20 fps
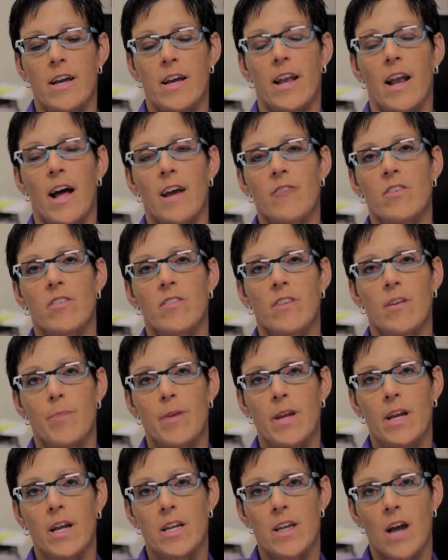And obviously,
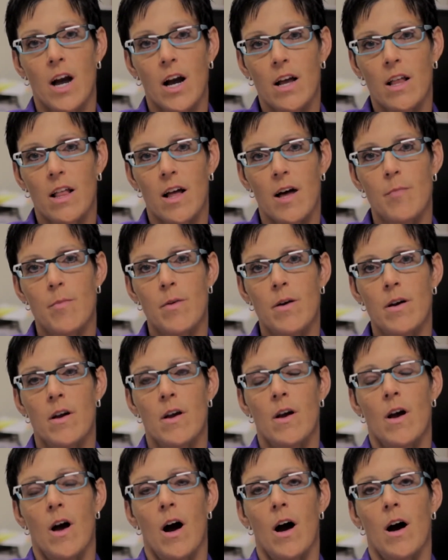being a young club,
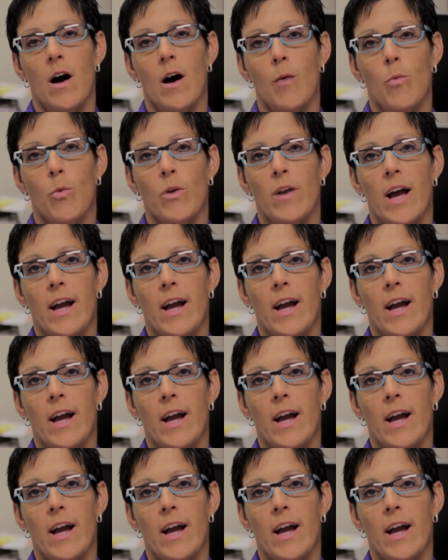we're